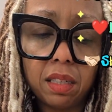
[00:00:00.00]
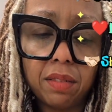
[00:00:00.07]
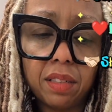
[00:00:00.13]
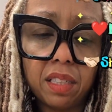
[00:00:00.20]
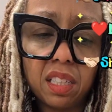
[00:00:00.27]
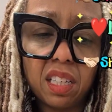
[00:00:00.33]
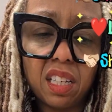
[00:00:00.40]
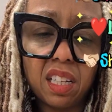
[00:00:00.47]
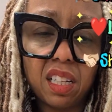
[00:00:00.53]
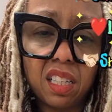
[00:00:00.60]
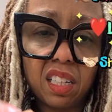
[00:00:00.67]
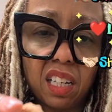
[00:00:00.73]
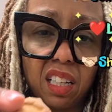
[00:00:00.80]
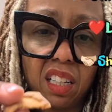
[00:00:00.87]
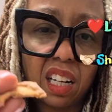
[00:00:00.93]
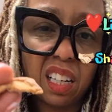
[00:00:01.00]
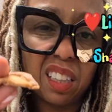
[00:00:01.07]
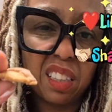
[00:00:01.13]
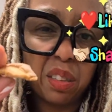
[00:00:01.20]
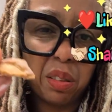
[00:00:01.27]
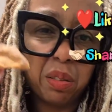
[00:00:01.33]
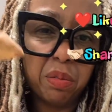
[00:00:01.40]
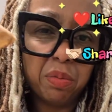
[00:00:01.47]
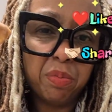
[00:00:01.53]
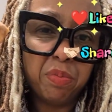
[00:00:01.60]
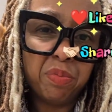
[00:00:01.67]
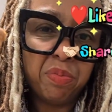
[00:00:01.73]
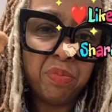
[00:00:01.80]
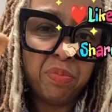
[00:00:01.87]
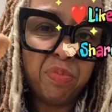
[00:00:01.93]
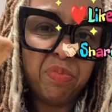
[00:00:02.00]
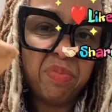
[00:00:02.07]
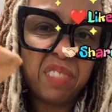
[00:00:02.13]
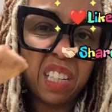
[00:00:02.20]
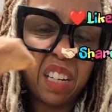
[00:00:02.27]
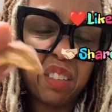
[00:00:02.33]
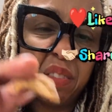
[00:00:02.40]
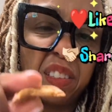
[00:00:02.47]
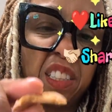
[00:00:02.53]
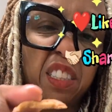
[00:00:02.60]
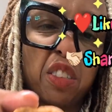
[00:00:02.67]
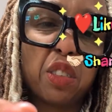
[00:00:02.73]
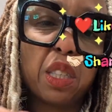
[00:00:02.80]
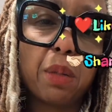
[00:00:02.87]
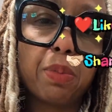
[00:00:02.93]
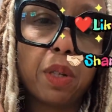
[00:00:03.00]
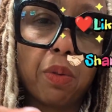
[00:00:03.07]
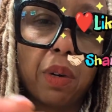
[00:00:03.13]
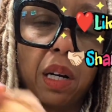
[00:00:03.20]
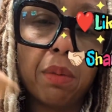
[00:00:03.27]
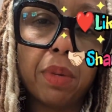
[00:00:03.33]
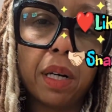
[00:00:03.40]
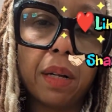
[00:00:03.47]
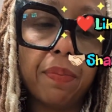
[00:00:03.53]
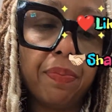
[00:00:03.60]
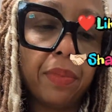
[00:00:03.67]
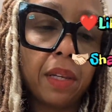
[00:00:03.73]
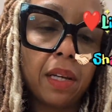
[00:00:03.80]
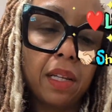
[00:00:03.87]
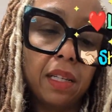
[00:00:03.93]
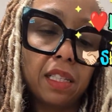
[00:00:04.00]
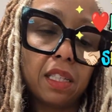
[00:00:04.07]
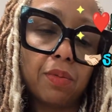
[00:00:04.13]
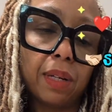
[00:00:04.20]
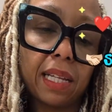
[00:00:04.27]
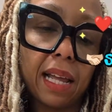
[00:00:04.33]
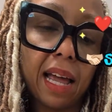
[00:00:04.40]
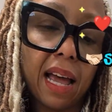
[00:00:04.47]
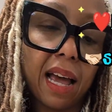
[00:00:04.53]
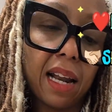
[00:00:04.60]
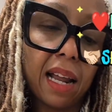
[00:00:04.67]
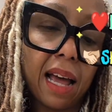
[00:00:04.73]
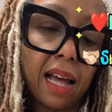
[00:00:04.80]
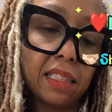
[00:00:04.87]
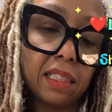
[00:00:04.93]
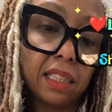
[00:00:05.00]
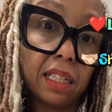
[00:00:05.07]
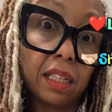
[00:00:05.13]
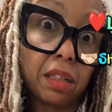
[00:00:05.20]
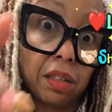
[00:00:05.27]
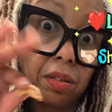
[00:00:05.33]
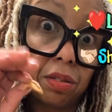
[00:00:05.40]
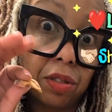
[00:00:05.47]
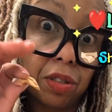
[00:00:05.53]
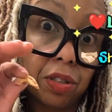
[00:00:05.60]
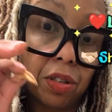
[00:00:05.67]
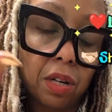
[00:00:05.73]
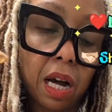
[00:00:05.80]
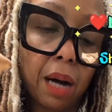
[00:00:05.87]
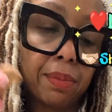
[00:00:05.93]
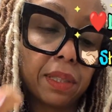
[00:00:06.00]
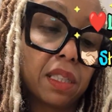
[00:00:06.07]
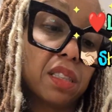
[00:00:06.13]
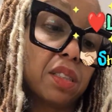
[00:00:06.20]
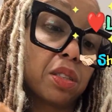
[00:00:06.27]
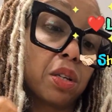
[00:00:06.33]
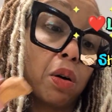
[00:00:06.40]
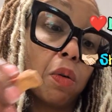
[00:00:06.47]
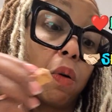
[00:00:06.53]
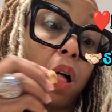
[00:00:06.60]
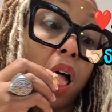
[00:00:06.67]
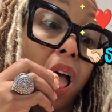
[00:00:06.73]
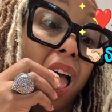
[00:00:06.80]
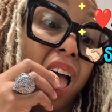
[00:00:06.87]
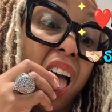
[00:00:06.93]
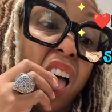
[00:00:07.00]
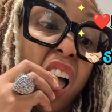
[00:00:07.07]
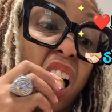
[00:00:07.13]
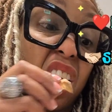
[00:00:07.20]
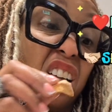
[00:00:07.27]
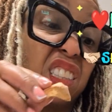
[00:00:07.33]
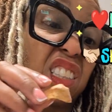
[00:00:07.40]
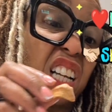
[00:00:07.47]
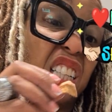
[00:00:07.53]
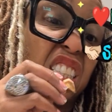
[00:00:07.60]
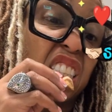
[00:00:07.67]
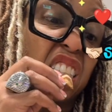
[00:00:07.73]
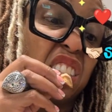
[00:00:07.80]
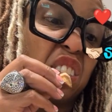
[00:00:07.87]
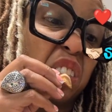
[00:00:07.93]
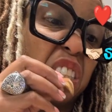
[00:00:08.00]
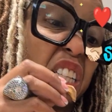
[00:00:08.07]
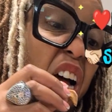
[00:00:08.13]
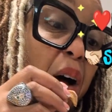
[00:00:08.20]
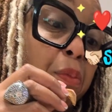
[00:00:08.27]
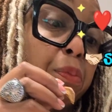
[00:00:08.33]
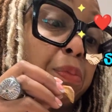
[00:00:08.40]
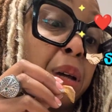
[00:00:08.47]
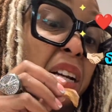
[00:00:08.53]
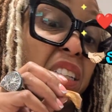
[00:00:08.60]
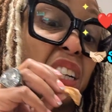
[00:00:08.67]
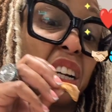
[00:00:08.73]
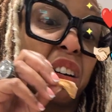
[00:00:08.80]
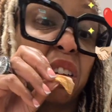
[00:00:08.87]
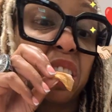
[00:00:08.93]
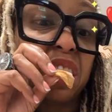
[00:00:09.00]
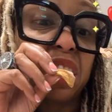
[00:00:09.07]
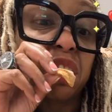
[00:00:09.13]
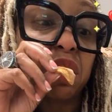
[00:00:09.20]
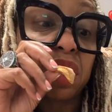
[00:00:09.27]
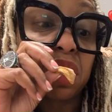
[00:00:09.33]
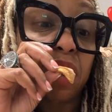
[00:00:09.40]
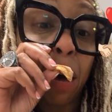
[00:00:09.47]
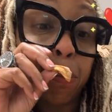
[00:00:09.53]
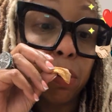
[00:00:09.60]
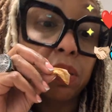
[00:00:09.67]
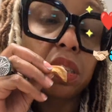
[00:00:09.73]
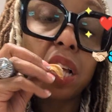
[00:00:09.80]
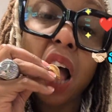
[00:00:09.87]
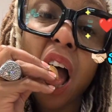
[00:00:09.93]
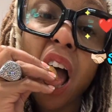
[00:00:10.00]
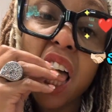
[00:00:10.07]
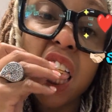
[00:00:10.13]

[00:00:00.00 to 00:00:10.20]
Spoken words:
do you see it? They look like little, I don't know if these are chips or what, but this is what they had as their dessert option. So let's taste it. Treetop baked and crunchy crisp apples.